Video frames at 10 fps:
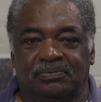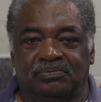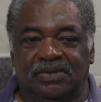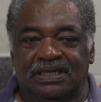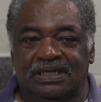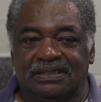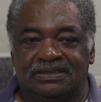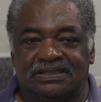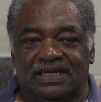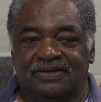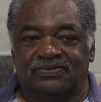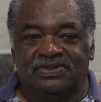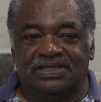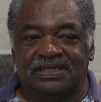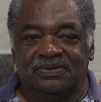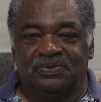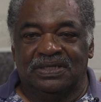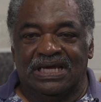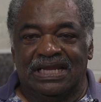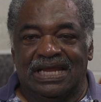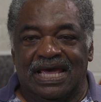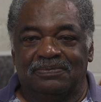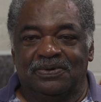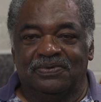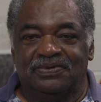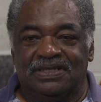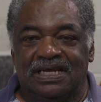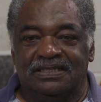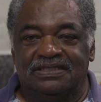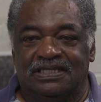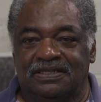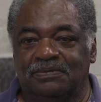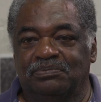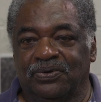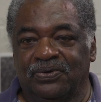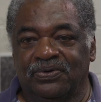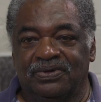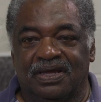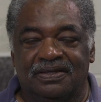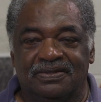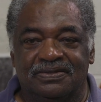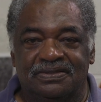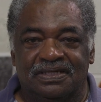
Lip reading: Many in the state of Virginia were not happy with that, Senator Byrd and others.